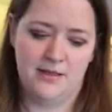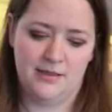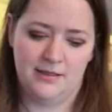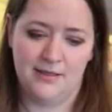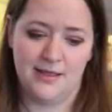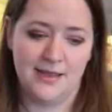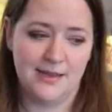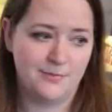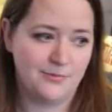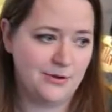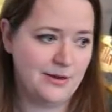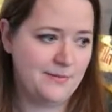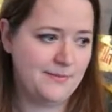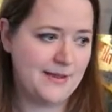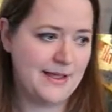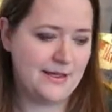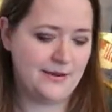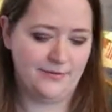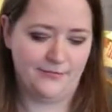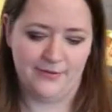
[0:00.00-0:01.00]
Lion Brand
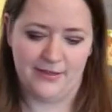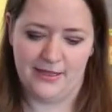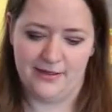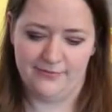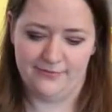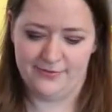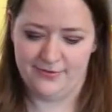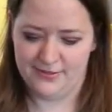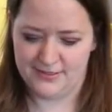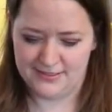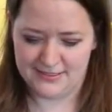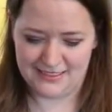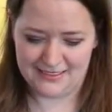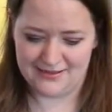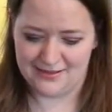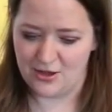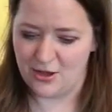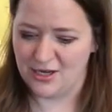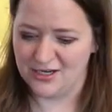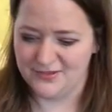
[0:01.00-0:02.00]
Pound of Love. It's like
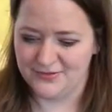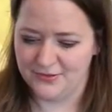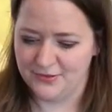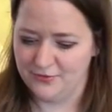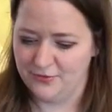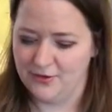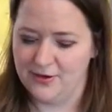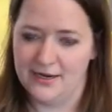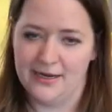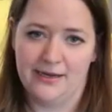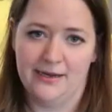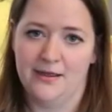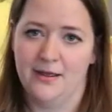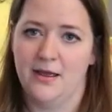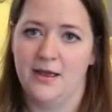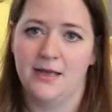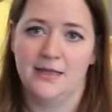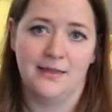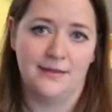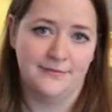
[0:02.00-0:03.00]
the Oxford Gray.
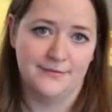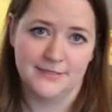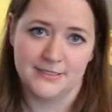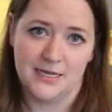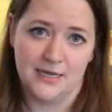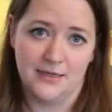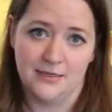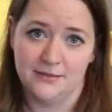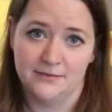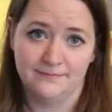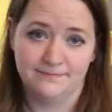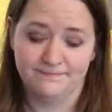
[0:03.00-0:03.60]
I love this color.